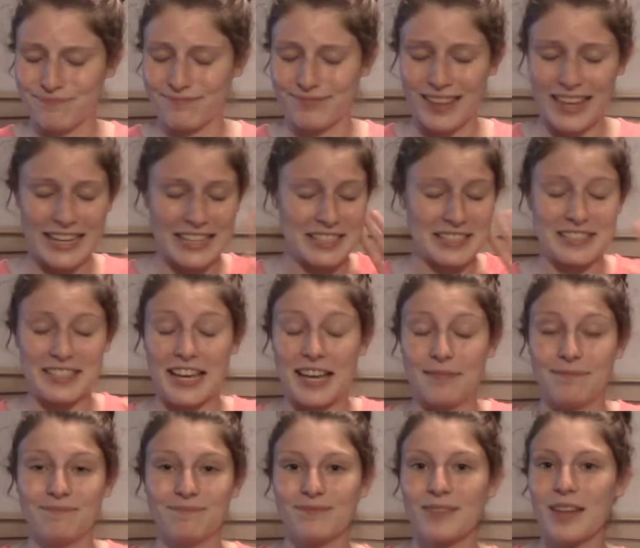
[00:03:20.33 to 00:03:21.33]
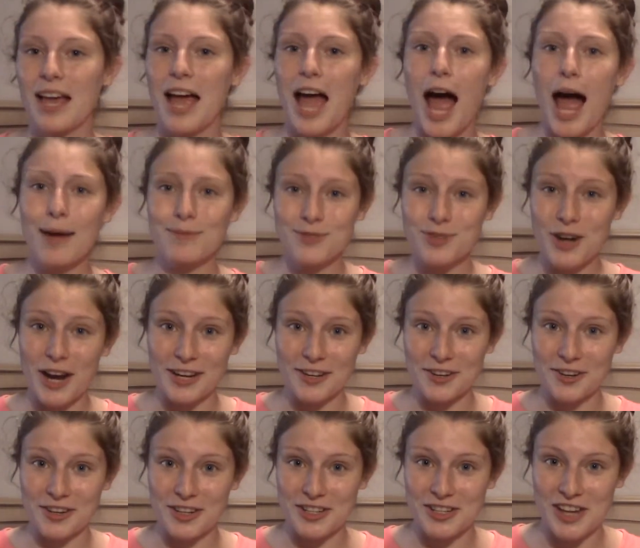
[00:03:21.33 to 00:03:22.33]
like I said, I'm
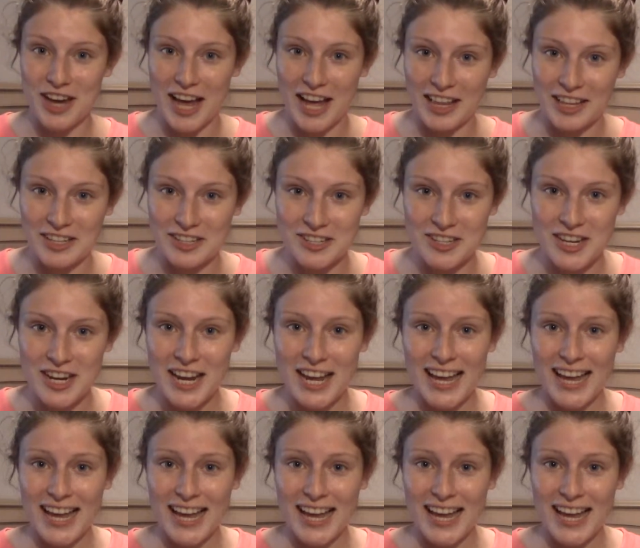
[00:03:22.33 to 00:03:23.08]
directionally challenged,